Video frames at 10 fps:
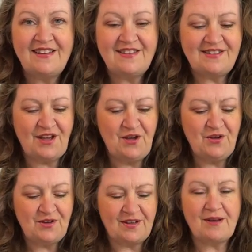
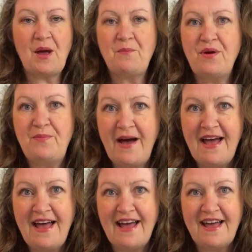so
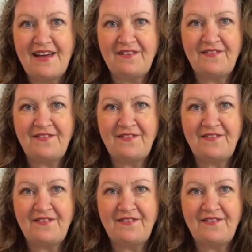prepare